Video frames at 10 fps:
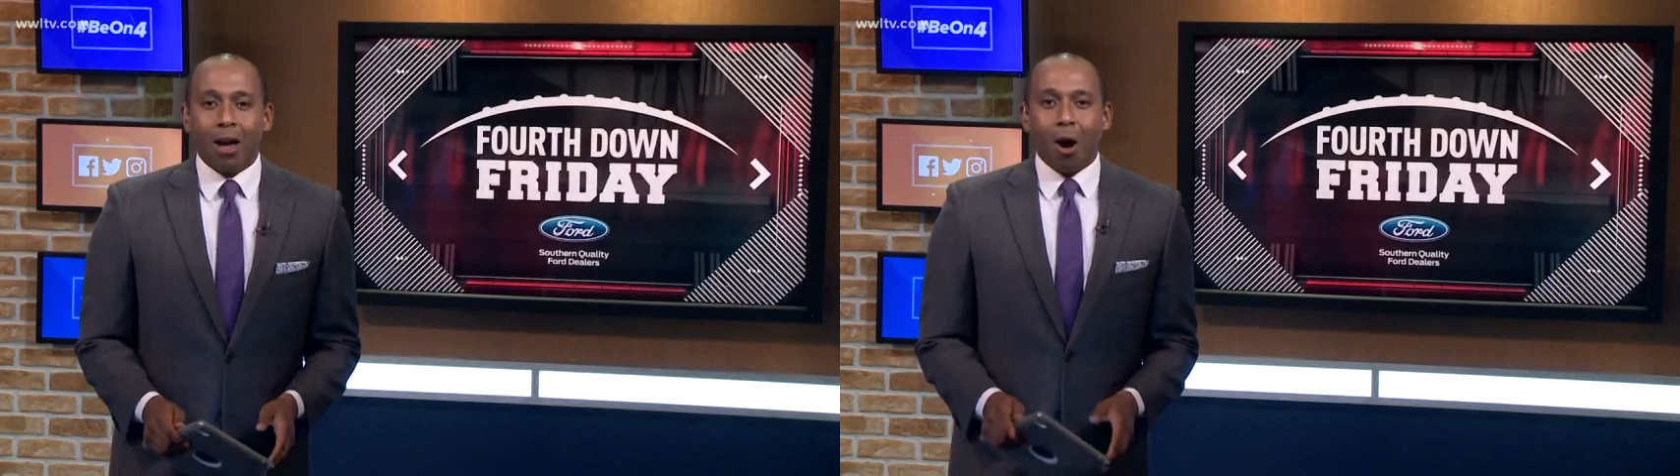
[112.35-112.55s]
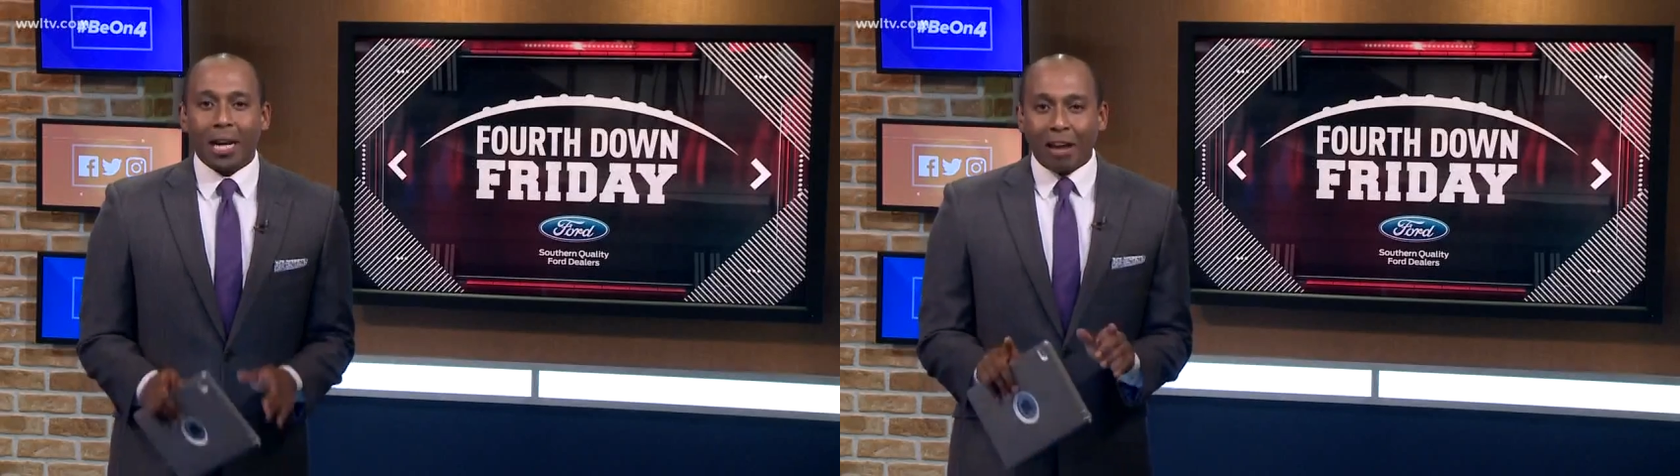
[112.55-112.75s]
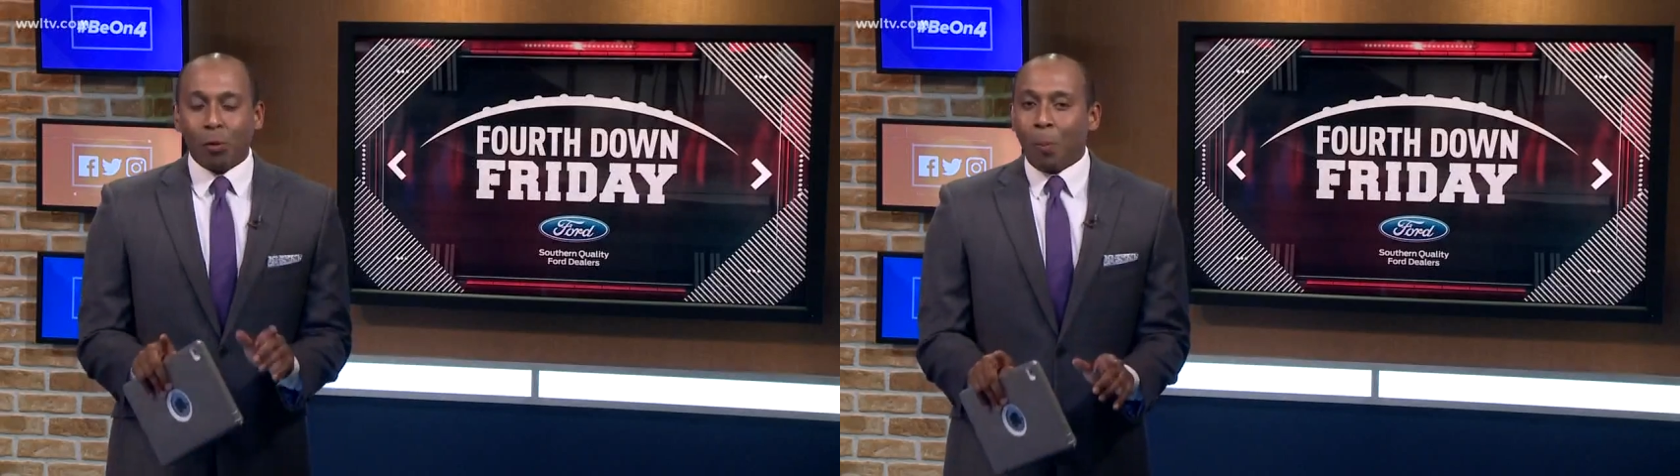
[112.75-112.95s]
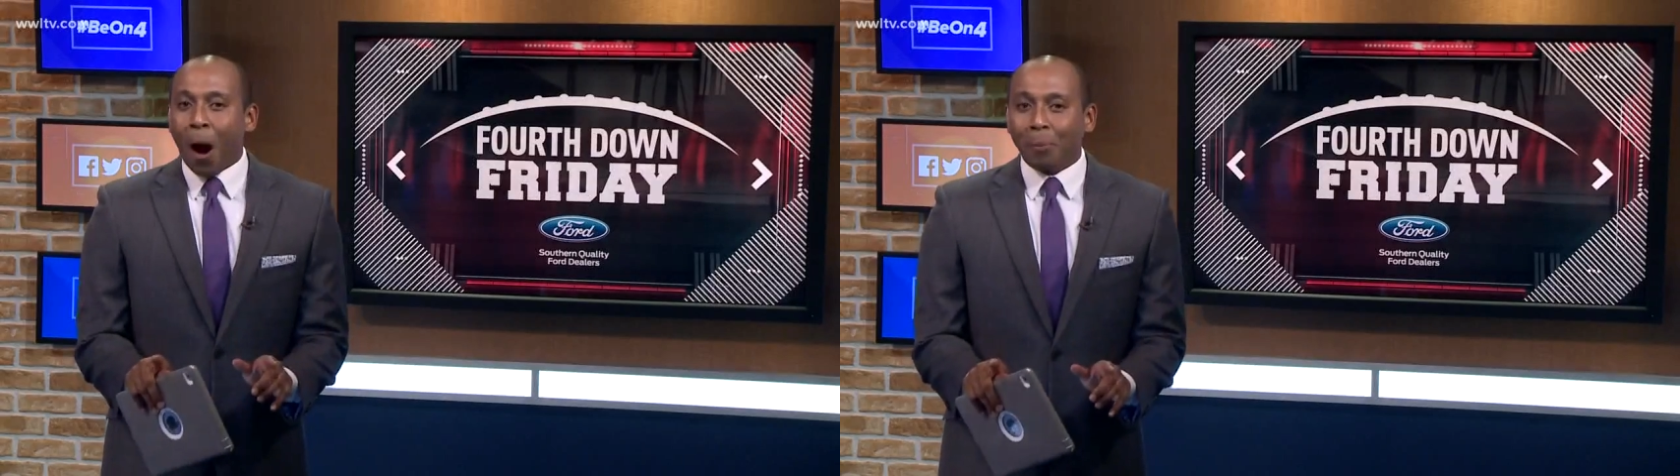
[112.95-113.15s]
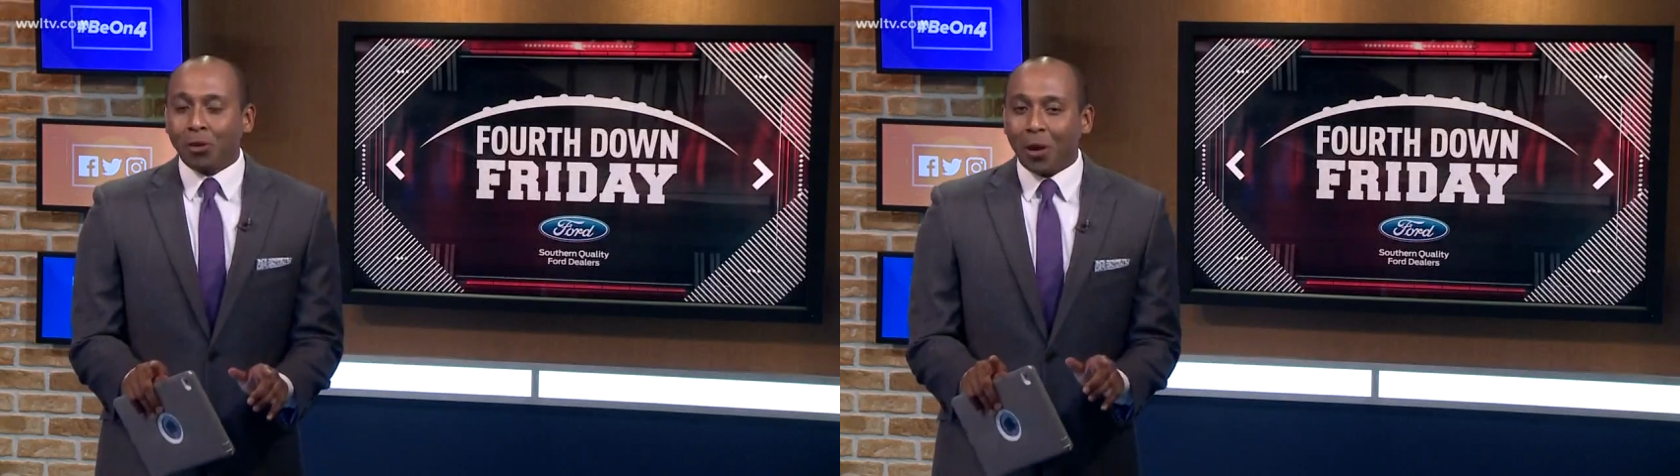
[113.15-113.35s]
All right, as we
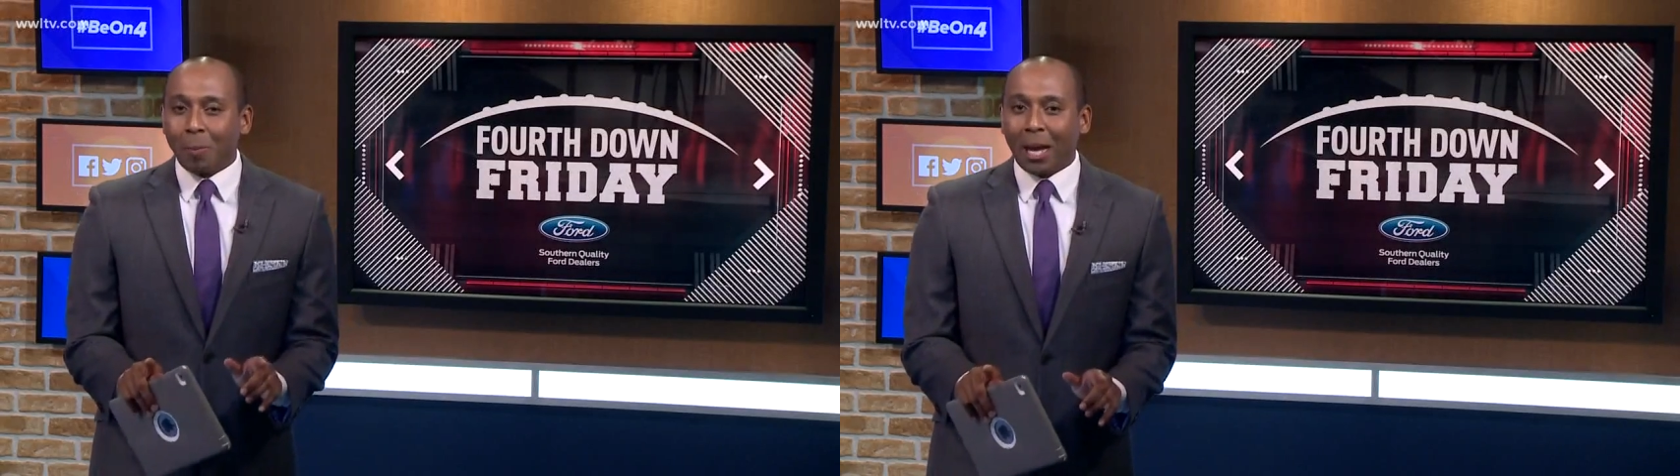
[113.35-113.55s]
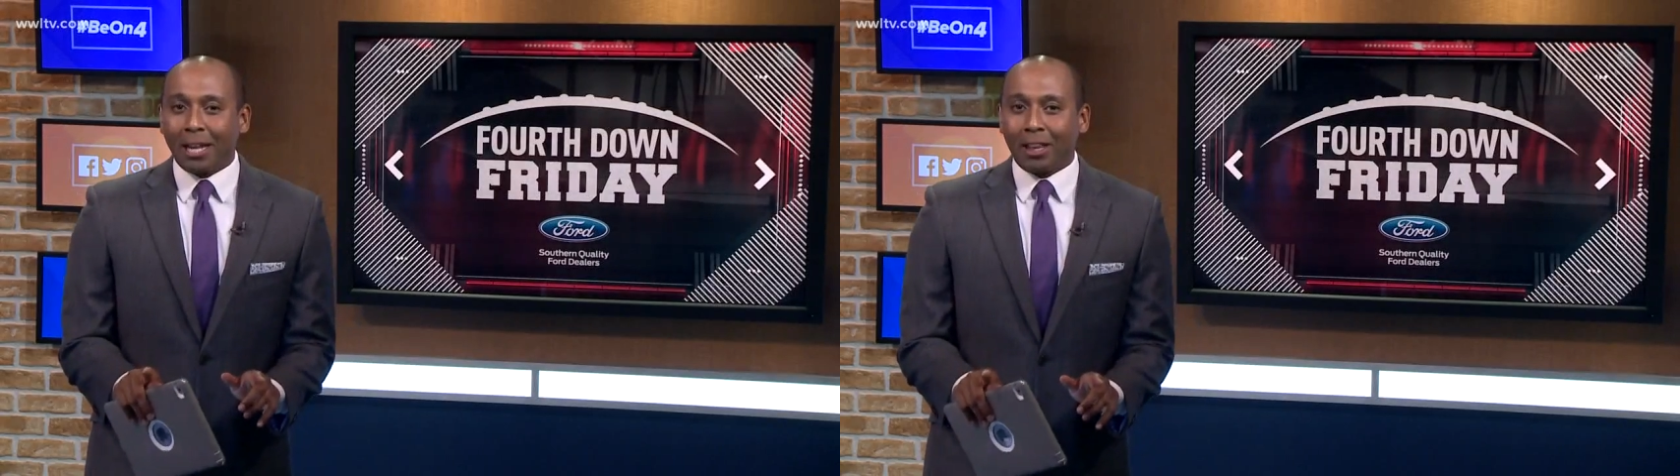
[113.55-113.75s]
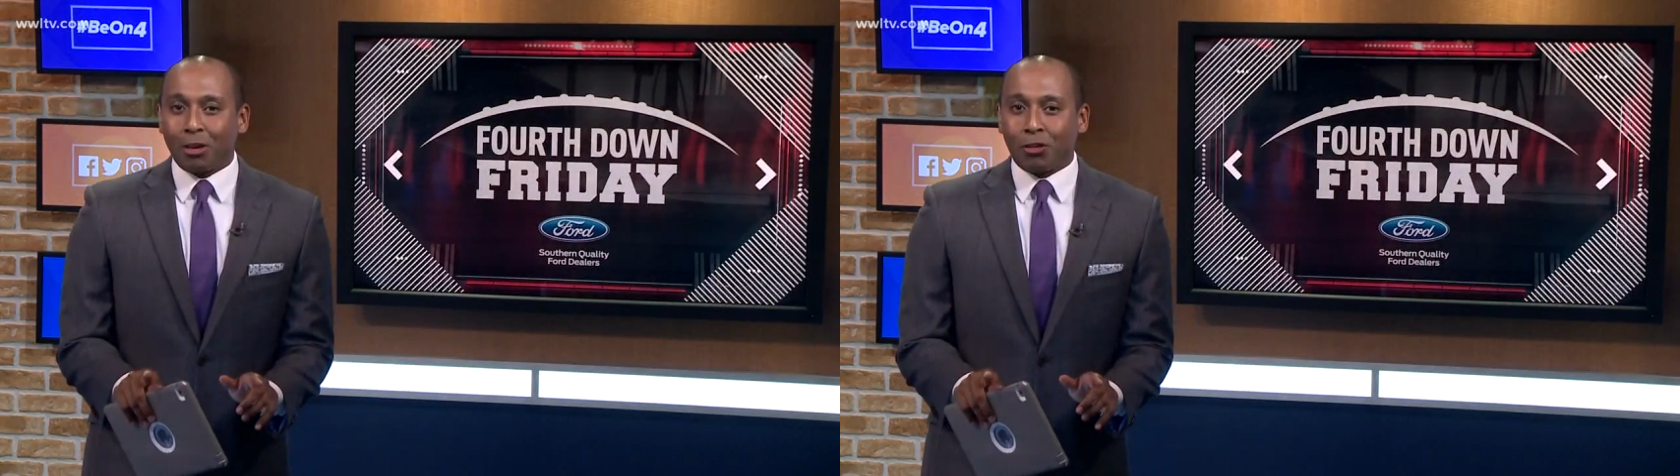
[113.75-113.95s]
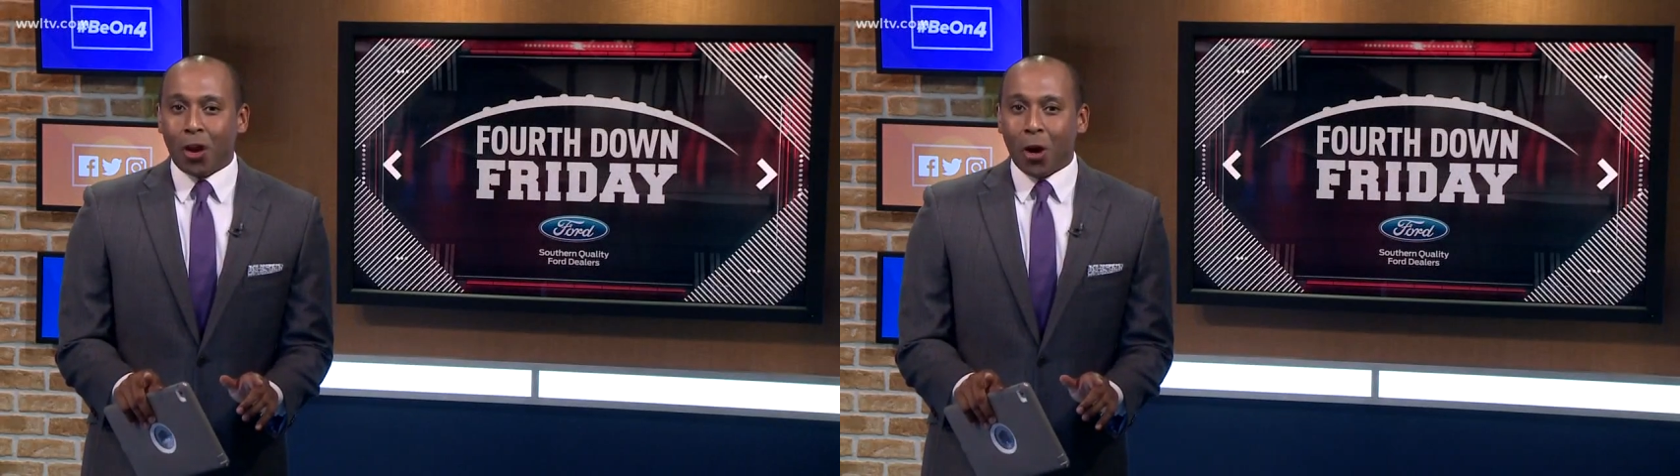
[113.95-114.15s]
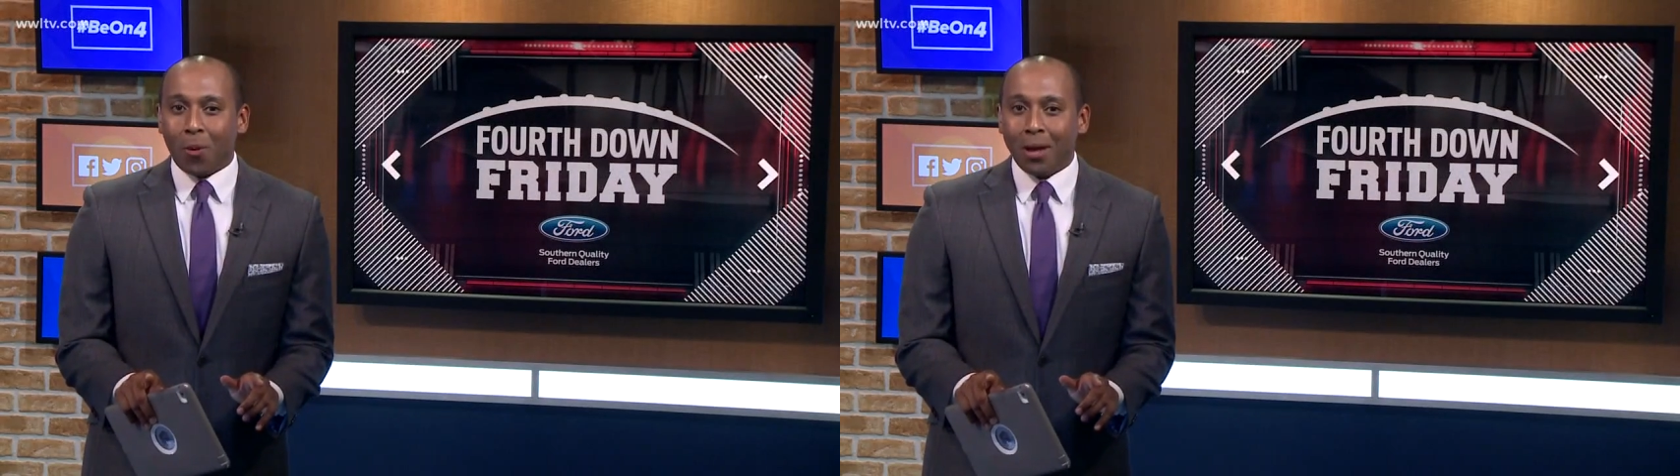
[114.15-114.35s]
promised you at the beginning of the
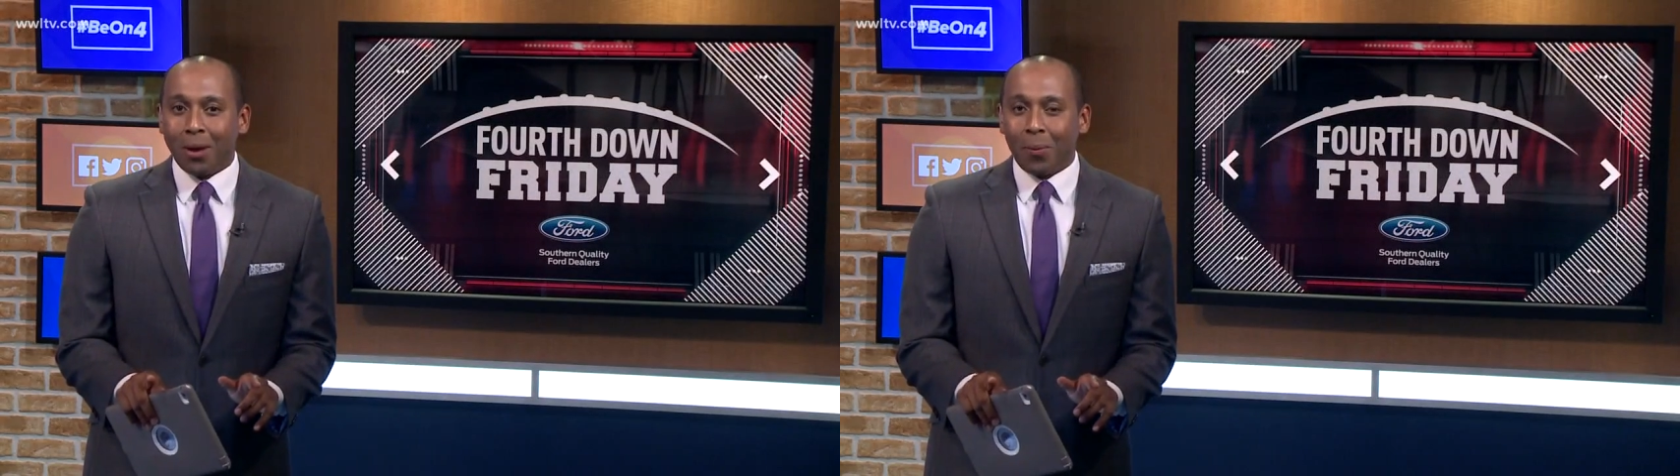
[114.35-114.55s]
show,